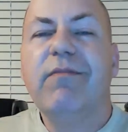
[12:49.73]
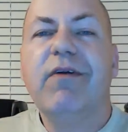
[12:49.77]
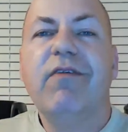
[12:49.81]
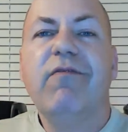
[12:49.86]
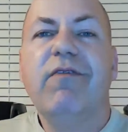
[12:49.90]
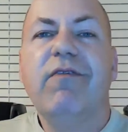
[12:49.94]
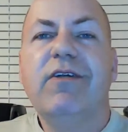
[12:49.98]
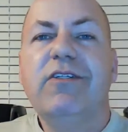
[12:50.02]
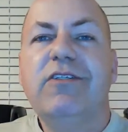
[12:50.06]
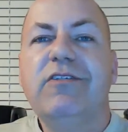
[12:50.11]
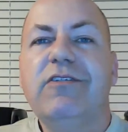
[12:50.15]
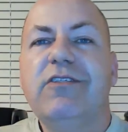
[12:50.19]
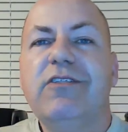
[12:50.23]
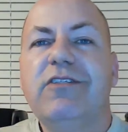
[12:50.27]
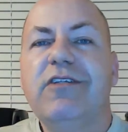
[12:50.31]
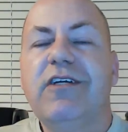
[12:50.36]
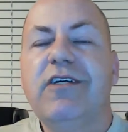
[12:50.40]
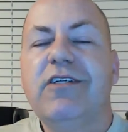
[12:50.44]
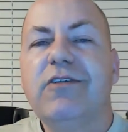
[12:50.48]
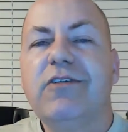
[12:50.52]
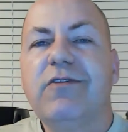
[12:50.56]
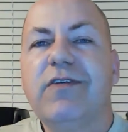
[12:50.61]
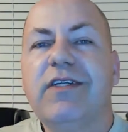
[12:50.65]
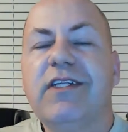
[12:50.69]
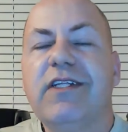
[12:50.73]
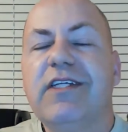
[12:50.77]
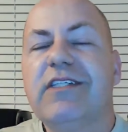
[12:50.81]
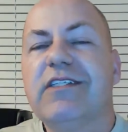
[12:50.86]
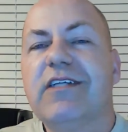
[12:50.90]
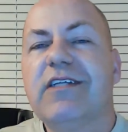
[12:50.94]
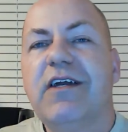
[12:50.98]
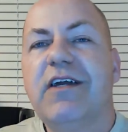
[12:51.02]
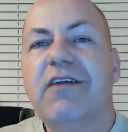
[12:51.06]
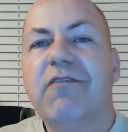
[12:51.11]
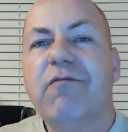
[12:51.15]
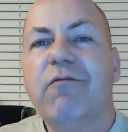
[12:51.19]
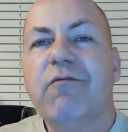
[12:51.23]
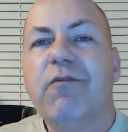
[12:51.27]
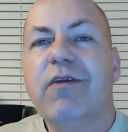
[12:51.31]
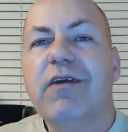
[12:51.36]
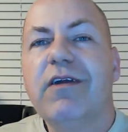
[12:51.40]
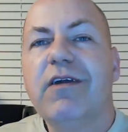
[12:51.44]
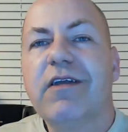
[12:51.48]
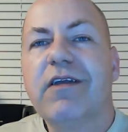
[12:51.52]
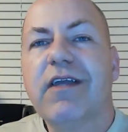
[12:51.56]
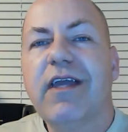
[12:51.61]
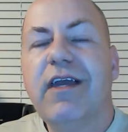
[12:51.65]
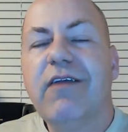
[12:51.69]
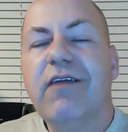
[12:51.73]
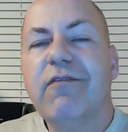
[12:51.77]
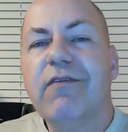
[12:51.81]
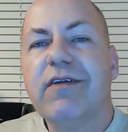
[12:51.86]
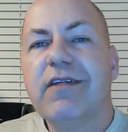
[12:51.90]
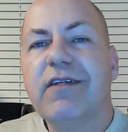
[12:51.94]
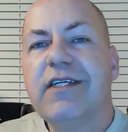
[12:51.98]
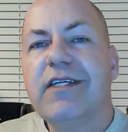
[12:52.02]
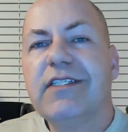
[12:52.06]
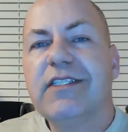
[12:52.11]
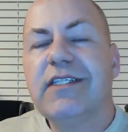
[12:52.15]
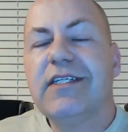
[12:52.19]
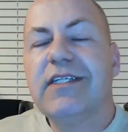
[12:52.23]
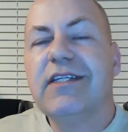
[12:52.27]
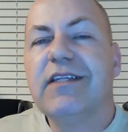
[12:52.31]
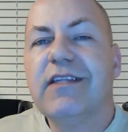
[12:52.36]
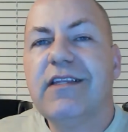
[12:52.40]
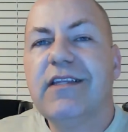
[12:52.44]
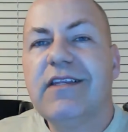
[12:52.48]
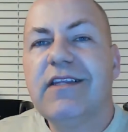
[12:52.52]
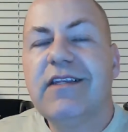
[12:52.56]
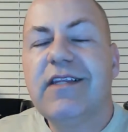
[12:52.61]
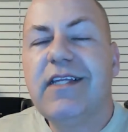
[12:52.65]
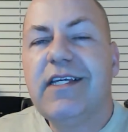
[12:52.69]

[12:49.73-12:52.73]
but once you start doing this kind of work and releasing